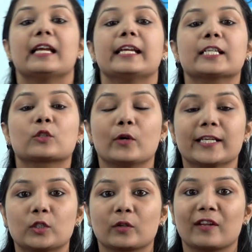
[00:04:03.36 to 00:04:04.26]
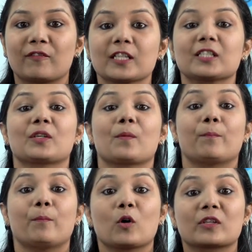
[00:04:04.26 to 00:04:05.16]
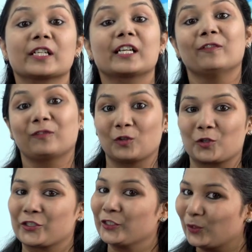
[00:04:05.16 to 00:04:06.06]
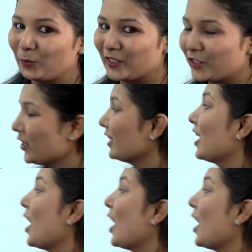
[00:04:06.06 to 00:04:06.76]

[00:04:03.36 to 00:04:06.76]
is going to give us positive quotient, which is